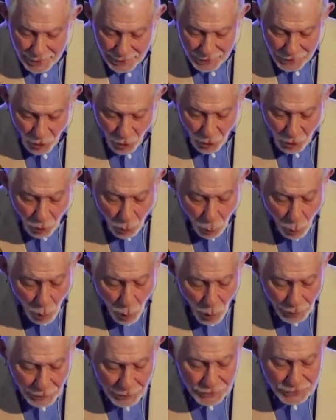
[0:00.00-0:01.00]
nor
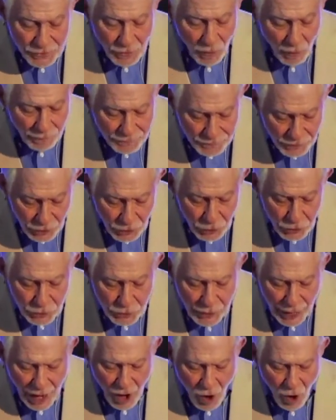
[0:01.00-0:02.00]
quarters, nor
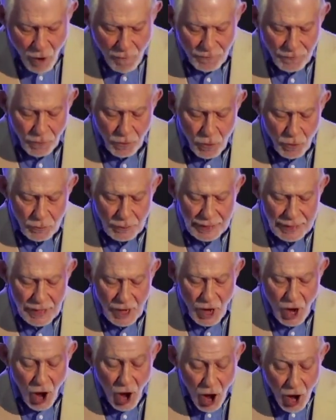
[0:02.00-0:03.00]
food. I offer
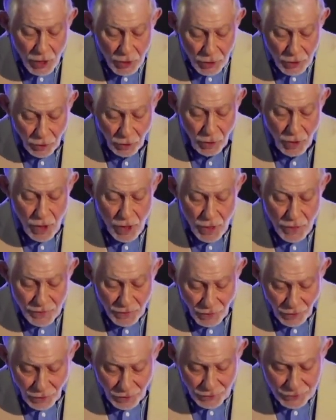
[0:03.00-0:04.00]
only hunger,
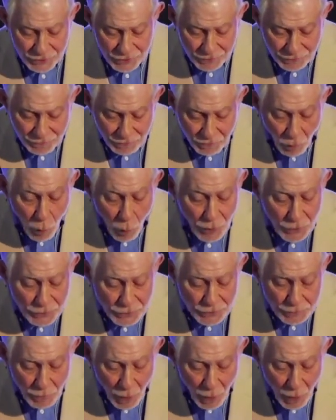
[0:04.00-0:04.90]
thirst, forced